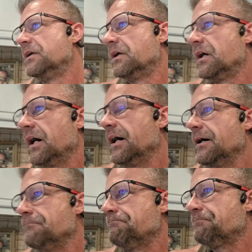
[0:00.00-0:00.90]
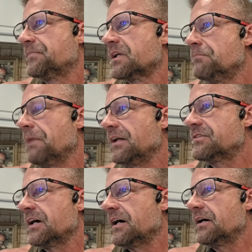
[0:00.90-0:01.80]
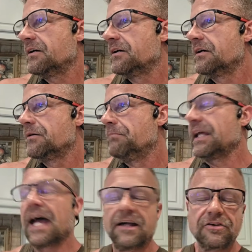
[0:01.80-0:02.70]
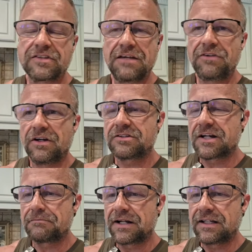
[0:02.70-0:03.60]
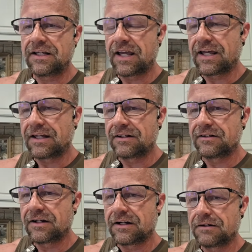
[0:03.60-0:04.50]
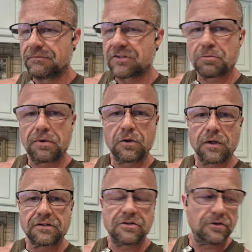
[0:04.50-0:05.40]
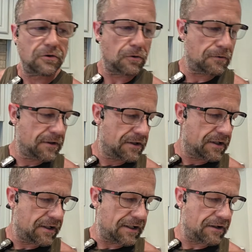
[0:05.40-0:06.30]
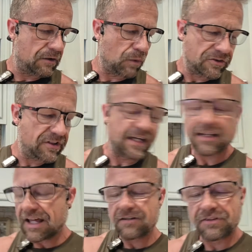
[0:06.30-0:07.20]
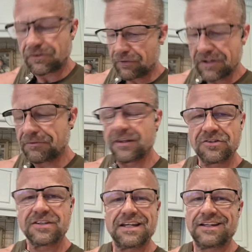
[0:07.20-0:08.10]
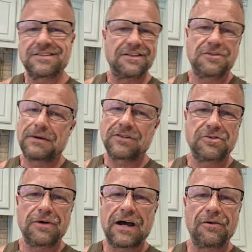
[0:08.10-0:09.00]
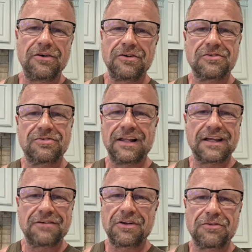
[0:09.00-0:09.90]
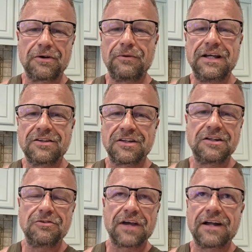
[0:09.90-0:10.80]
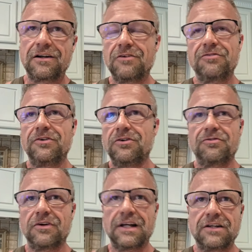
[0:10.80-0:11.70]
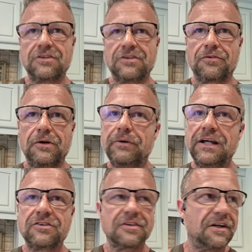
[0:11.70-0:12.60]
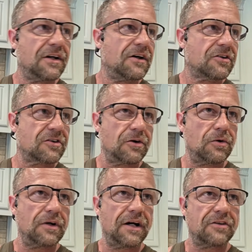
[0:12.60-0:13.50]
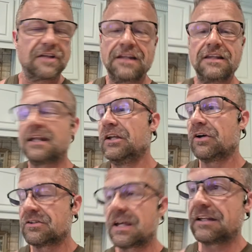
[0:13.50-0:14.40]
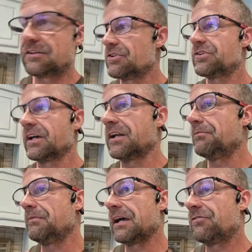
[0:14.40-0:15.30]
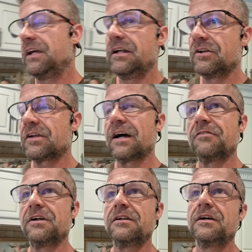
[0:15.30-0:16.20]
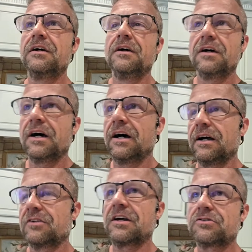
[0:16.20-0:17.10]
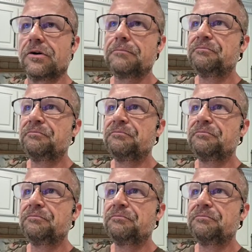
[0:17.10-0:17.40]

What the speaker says: But yeah, it'll save you a ton of money, and it's pretty quick to do. And once you get kind of in the rhythm of this thing, it takes you about 2 hours, for like every 3 weeks, and you've got enough food for like 2 or 3 weeks. So, and then you could take this chicken and make fajitas out of it, etc.